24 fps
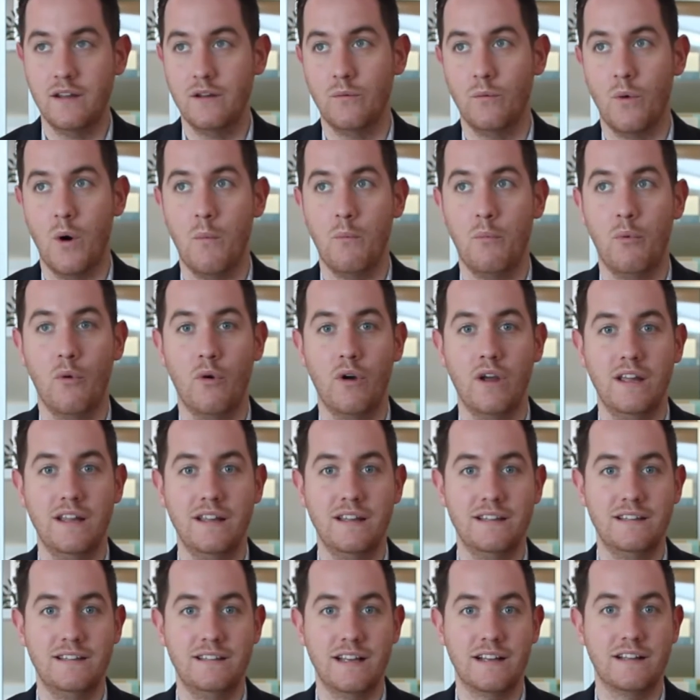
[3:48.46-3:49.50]
one
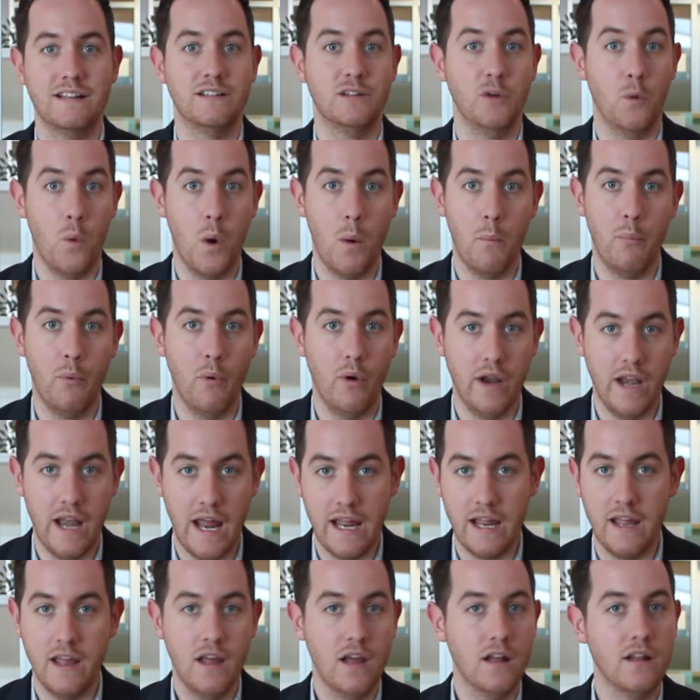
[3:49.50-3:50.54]
point six 1.6 to
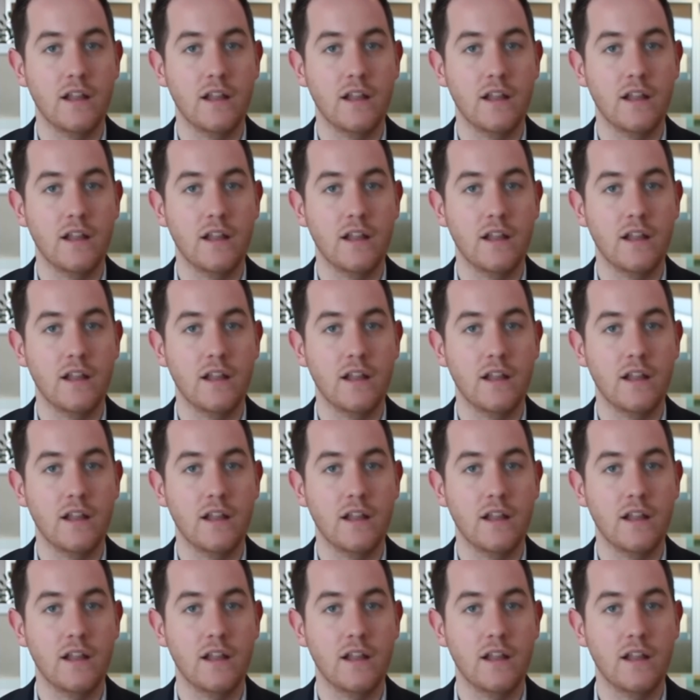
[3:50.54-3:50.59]
1.8.